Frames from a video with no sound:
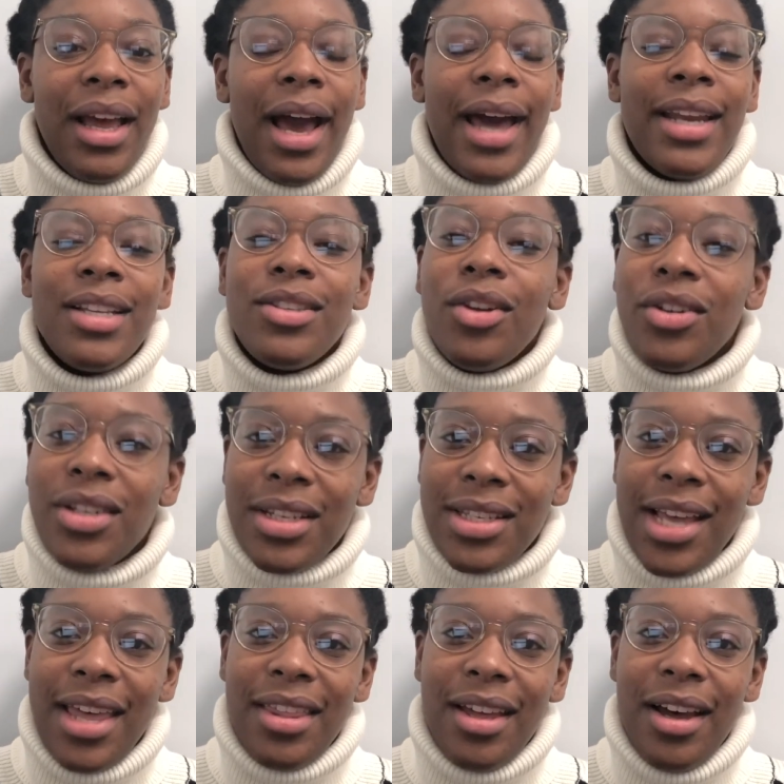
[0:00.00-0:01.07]
And it's not to
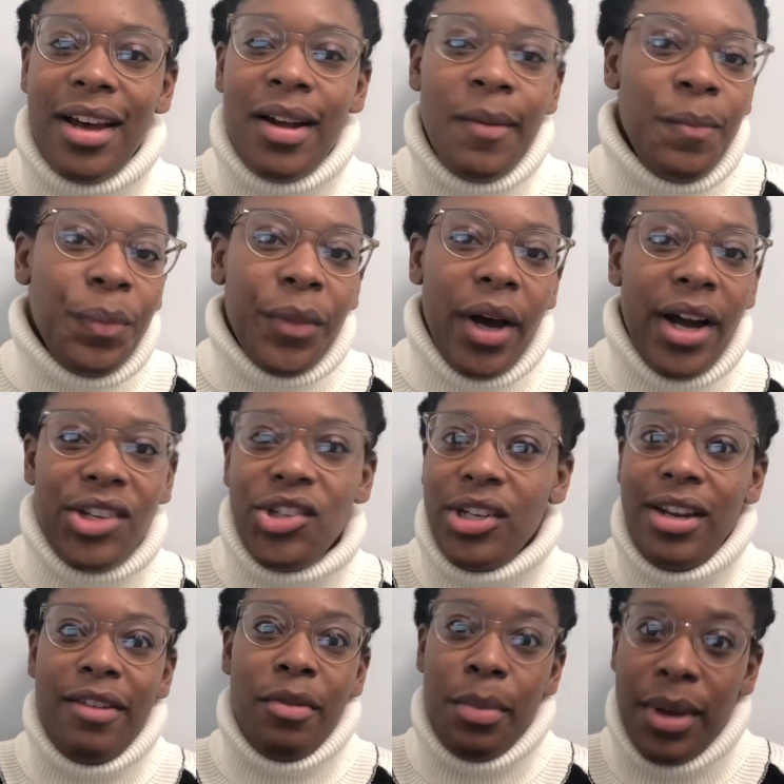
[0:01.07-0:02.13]
say that I should
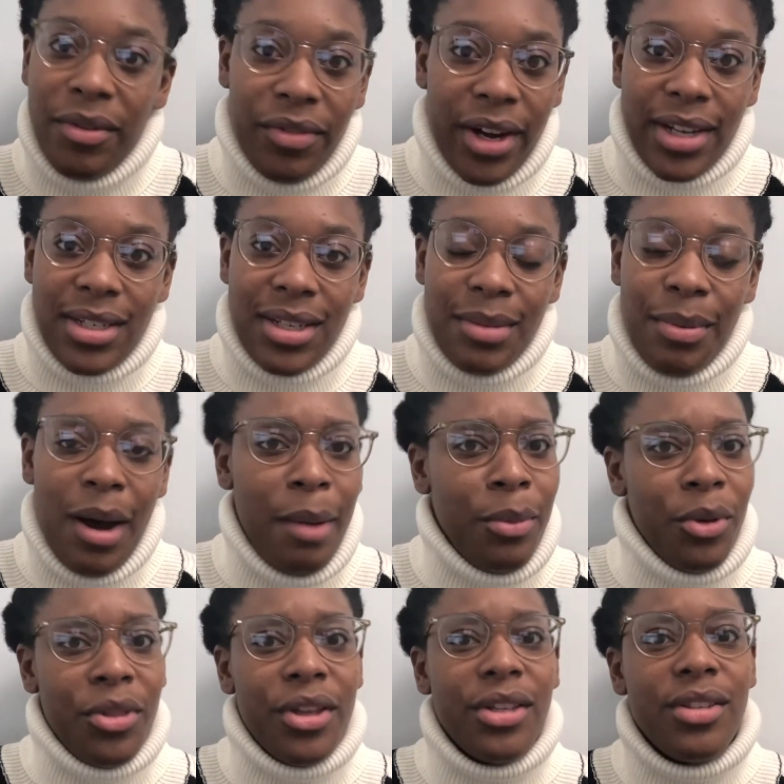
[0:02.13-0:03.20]
never be invited to the pub
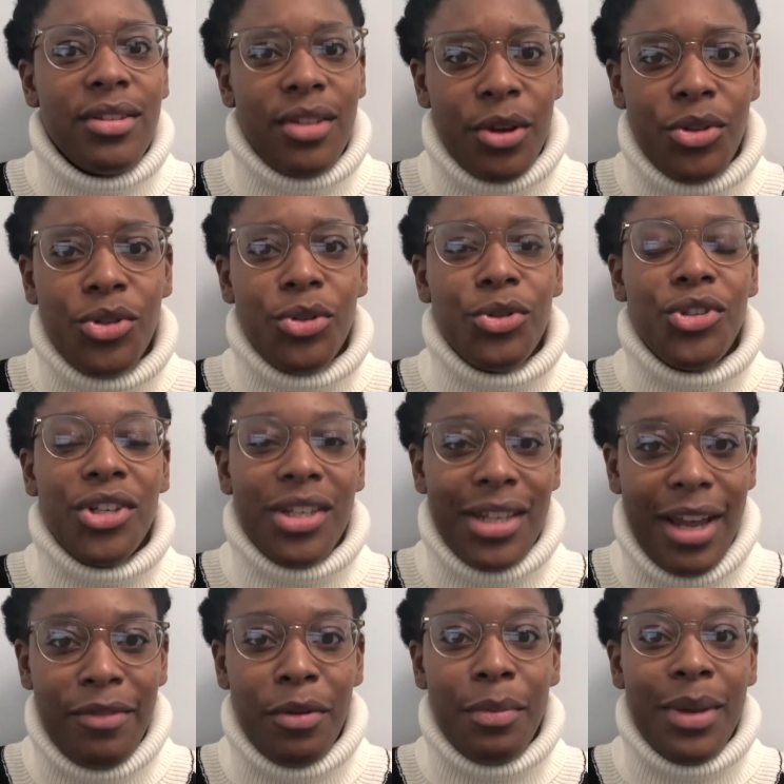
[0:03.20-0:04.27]
or that social should
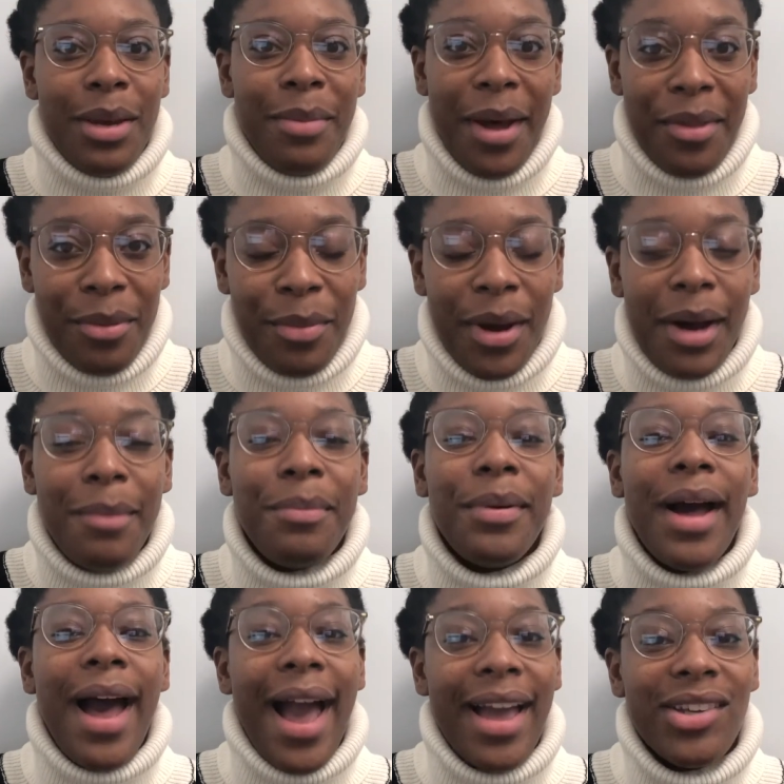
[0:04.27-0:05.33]
never be about the pub,
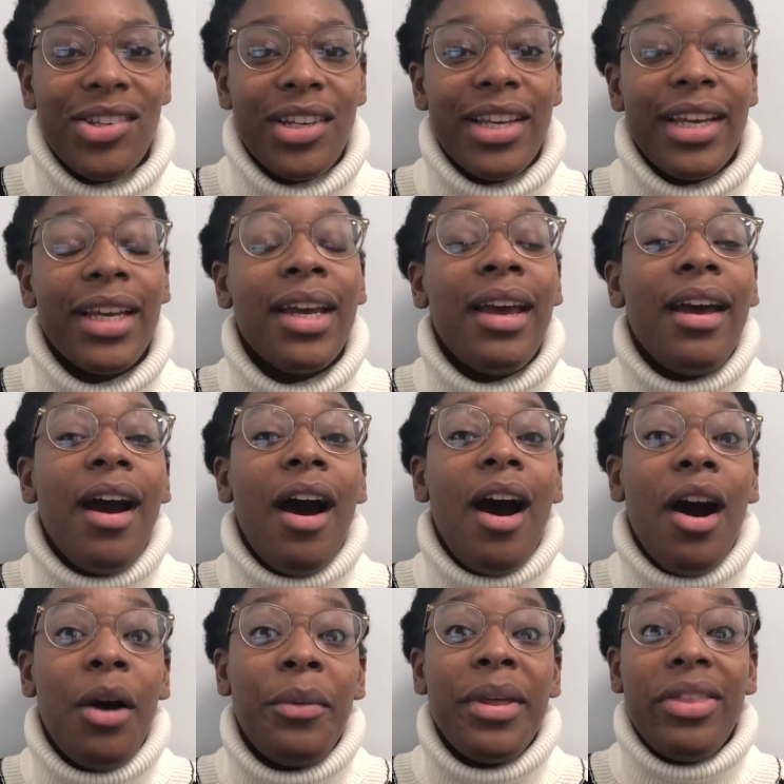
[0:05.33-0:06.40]
but actually,
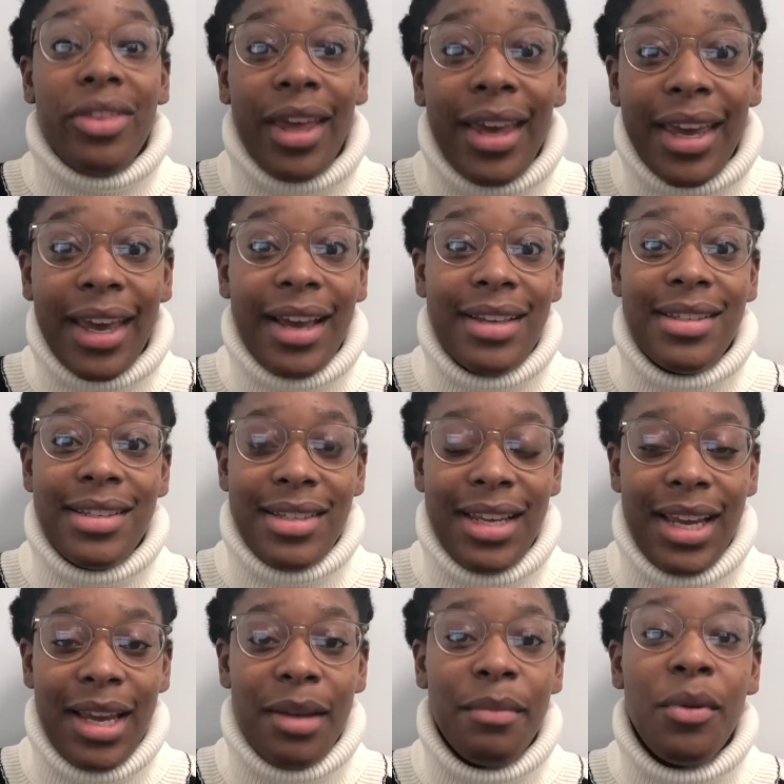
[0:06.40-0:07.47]
are we thinking as a
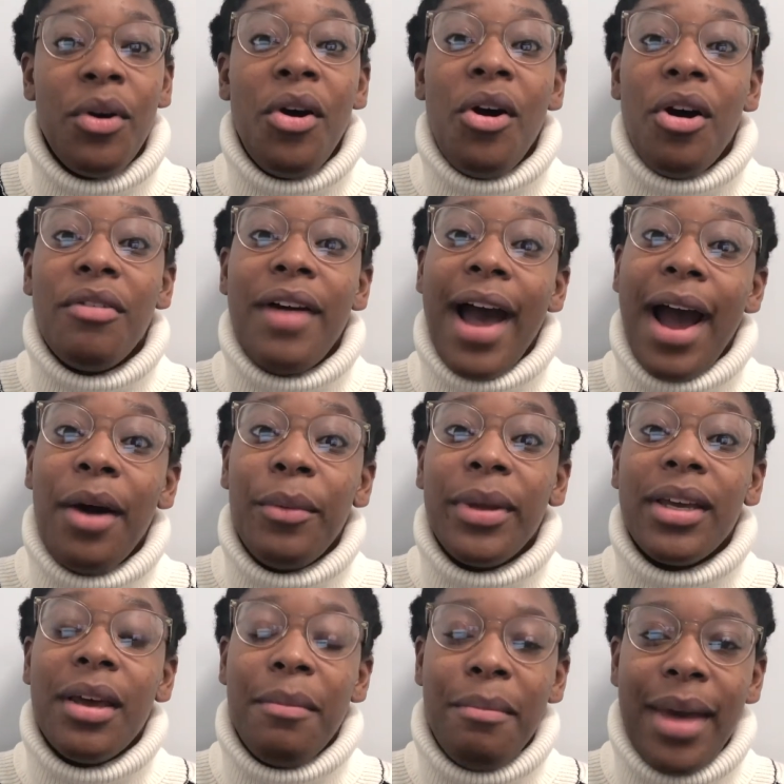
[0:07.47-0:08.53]
team of how we
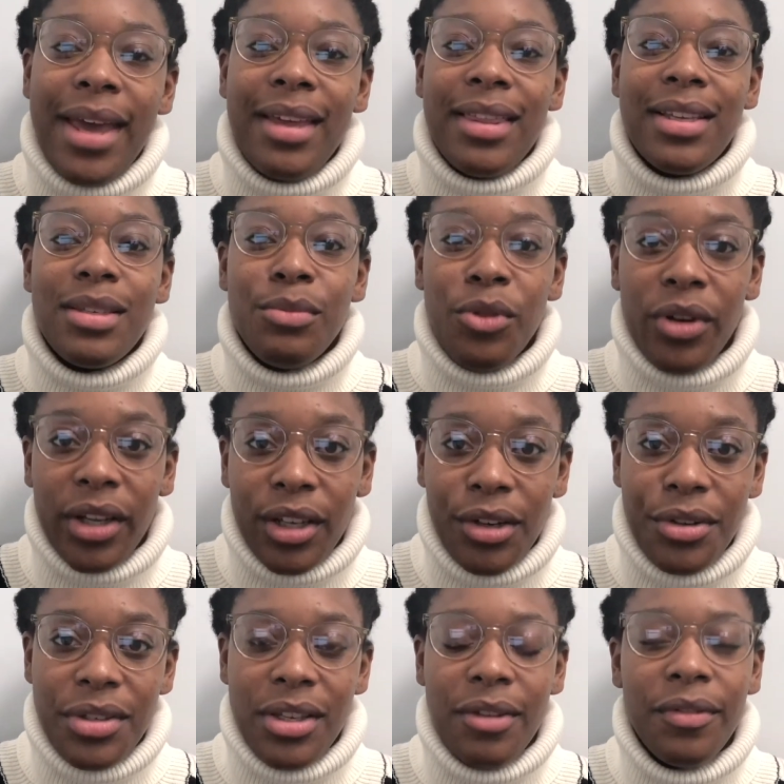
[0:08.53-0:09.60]
can make this more
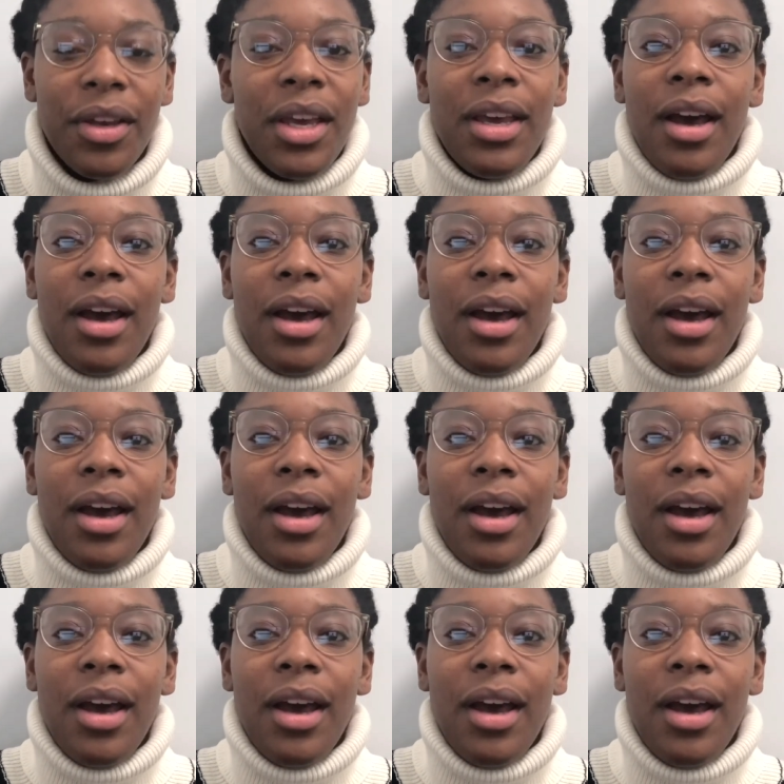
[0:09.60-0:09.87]
inclusive?